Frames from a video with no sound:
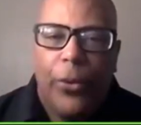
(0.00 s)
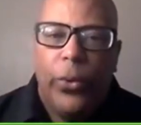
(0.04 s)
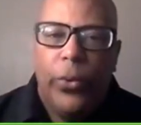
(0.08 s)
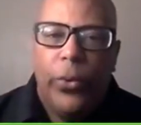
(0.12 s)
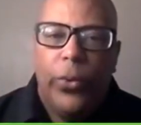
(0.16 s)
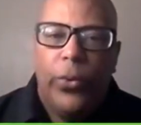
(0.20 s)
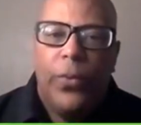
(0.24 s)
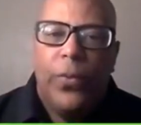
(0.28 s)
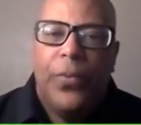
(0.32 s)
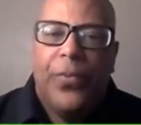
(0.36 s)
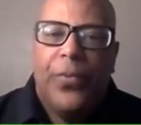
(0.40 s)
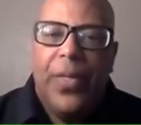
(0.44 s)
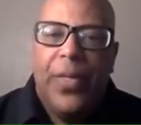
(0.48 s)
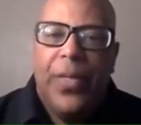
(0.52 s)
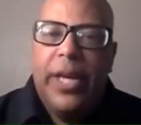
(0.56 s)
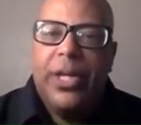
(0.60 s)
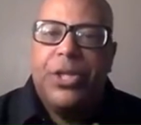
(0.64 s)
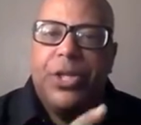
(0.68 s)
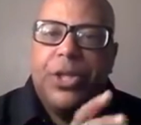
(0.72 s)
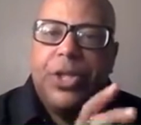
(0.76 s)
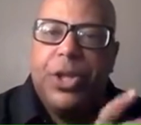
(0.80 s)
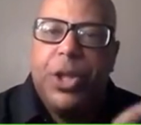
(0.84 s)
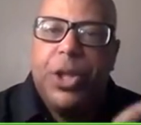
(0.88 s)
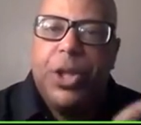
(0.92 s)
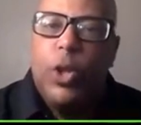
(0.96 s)
through
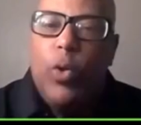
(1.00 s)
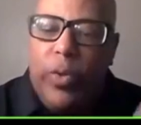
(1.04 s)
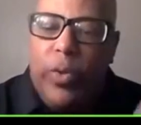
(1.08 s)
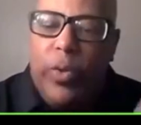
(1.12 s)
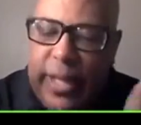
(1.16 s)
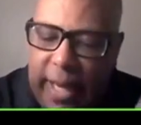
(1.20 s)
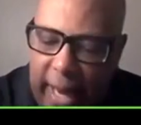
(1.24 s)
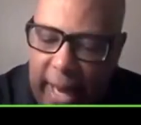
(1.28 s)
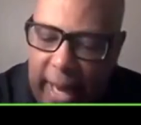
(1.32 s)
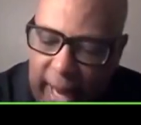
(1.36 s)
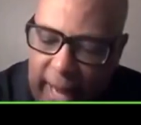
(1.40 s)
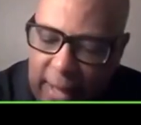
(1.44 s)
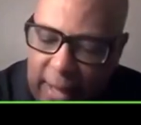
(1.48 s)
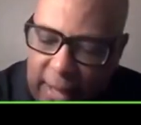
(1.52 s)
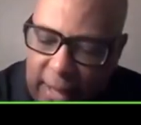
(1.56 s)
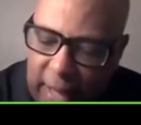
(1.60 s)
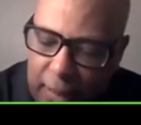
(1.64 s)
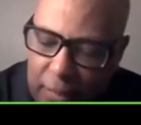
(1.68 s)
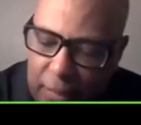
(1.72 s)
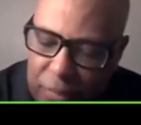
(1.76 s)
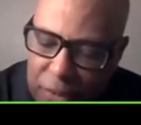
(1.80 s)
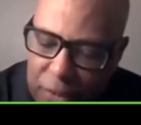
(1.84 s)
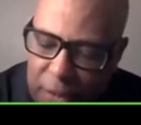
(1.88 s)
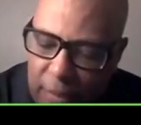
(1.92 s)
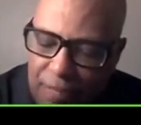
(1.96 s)
these two
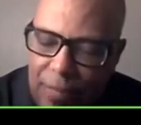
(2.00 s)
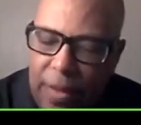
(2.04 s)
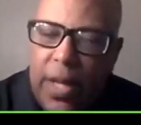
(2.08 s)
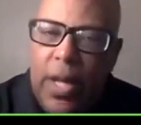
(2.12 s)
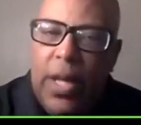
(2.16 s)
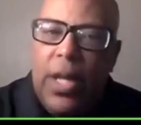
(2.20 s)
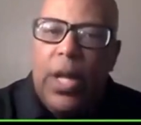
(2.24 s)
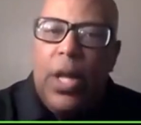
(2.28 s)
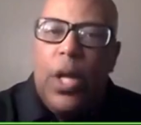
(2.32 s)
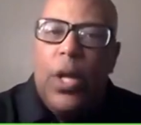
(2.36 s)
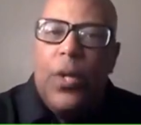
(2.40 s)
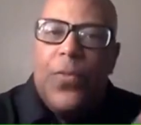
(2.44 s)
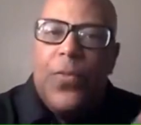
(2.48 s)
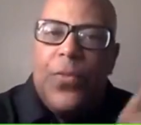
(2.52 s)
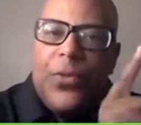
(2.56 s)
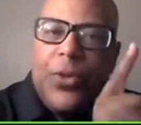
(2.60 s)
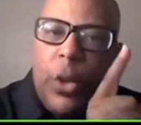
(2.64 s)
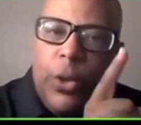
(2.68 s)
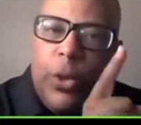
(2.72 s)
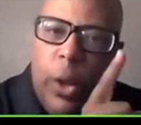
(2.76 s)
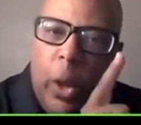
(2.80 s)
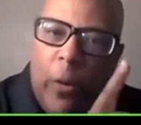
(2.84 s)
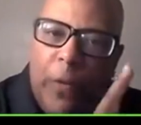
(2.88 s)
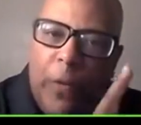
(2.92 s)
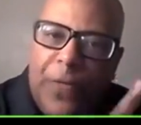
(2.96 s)
kingdoms.
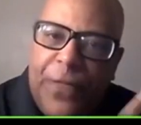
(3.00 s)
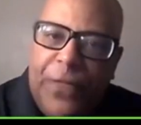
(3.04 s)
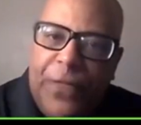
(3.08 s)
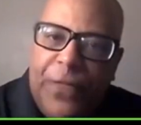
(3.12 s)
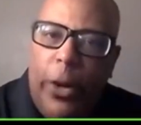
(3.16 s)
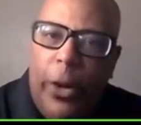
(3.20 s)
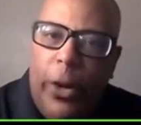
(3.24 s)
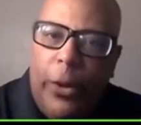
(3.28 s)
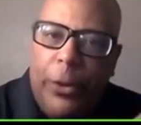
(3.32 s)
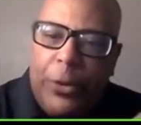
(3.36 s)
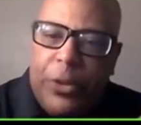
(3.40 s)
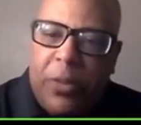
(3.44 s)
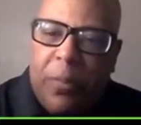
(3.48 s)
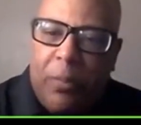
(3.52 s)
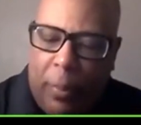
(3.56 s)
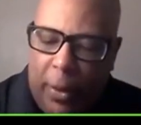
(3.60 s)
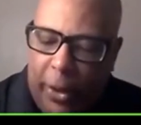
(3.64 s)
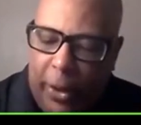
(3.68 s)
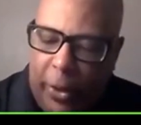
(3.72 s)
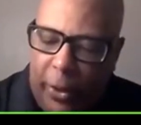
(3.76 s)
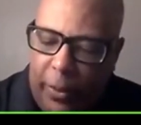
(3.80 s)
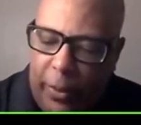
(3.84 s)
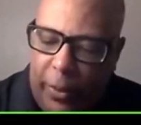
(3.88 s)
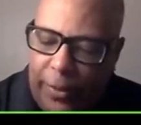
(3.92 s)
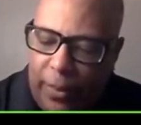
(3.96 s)
Your first
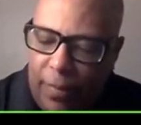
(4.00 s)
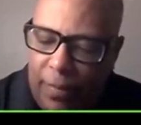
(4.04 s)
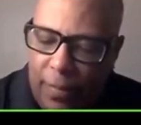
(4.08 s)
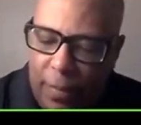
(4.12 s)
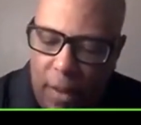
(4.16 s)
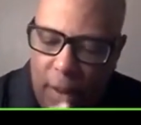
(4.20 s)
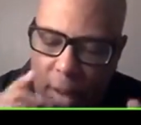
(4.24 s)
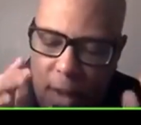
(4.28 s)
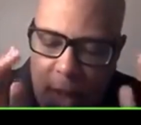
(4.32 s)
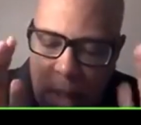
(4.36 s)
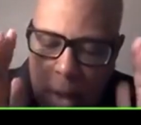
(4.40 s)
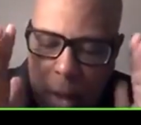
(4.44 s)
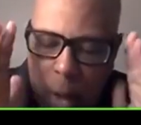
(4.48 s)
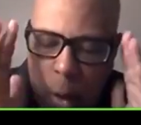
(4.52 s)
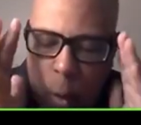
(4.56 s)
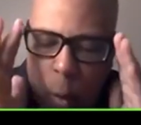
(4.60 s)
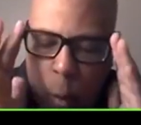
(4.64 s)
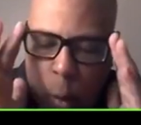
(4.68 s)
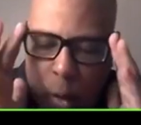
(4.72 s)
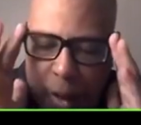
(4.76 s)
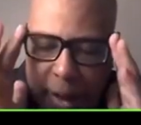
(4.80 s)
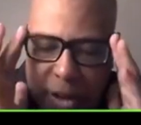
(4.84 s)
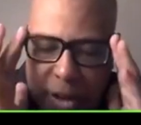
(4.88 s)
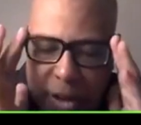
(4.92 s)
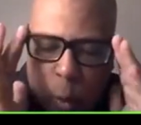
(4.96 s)
birth
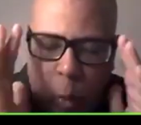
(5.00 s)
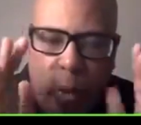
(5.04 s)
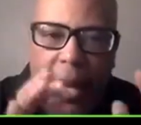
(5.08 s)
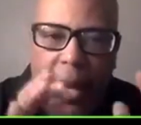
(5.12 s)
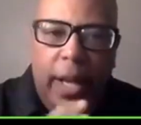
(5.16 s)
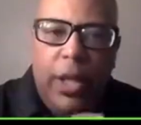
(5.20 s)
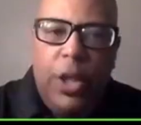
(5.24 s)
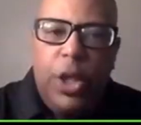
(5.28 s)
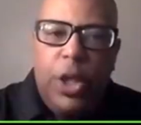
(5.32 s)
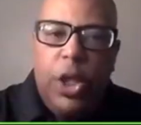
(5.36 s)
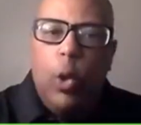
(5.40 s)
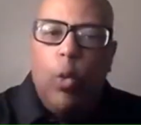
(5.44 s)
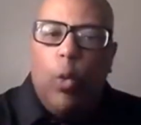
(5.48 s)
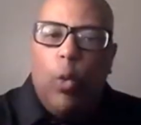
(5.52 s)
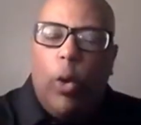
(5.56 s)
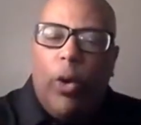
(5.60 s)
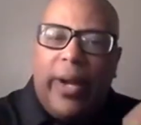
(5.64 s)
was when you